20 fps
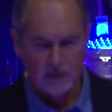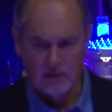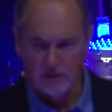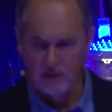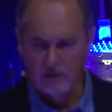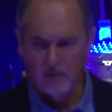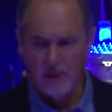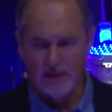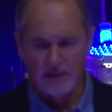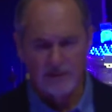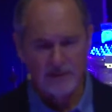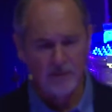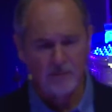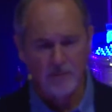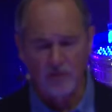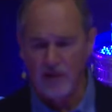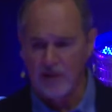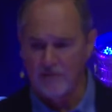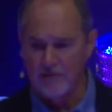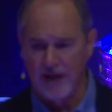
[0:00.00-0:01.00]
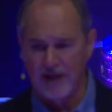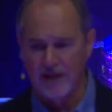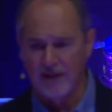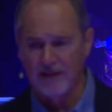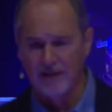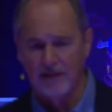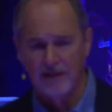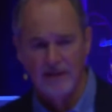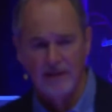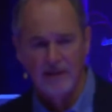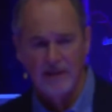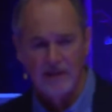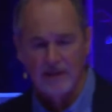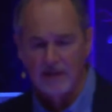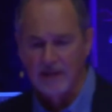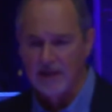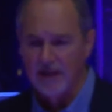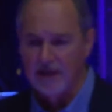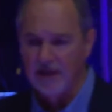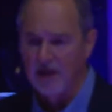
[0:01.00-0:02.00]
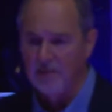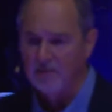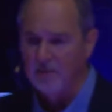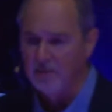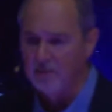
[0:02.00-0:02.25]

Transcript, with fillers: not by some great man getting up